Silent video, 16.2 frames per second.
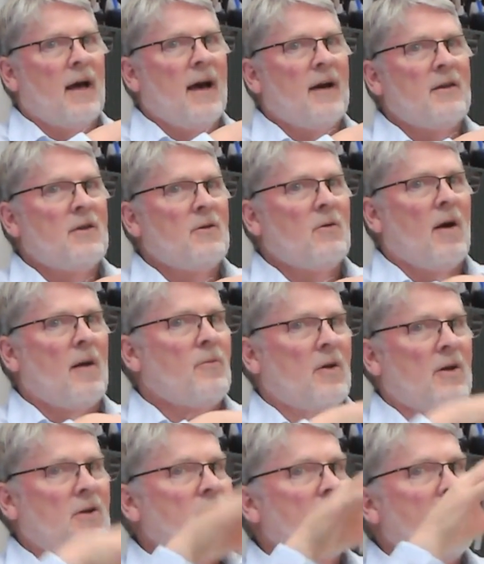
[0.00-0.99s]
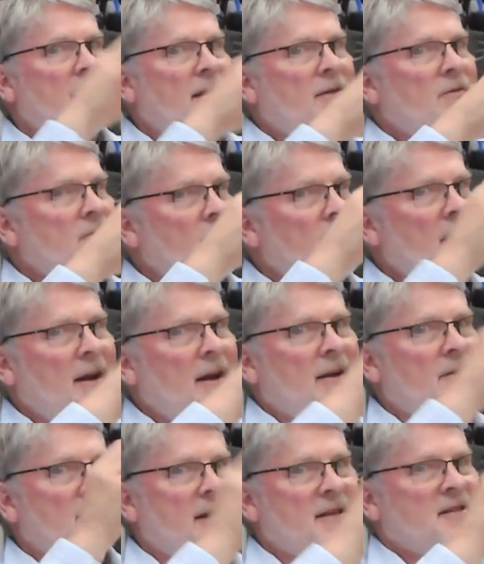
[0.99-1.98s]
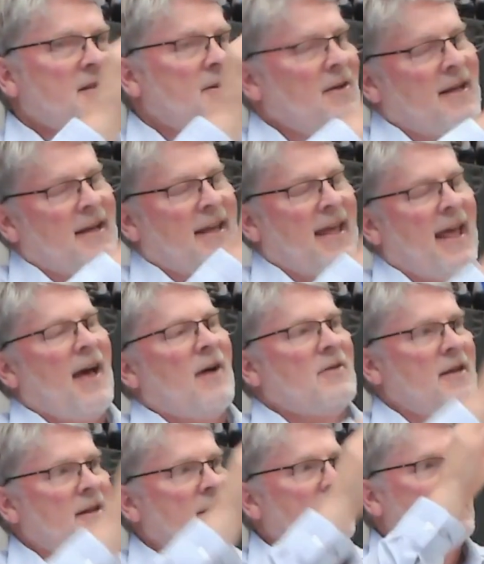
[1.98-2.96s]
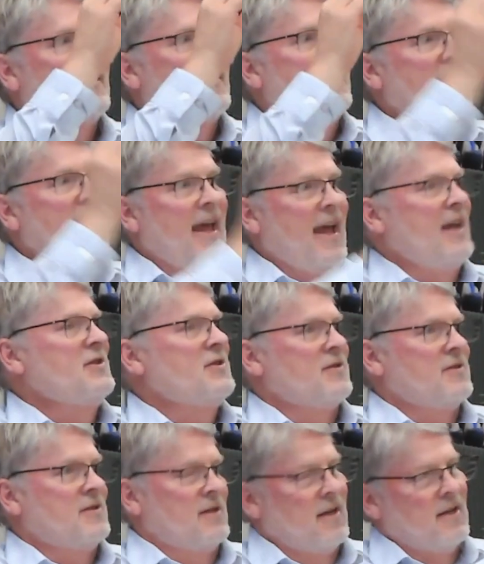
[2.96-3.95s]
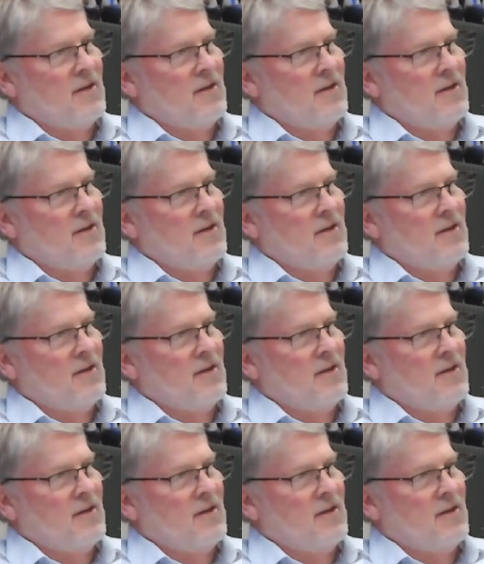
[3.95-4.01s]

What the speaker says: do you operate? You're not necessarily a county agency.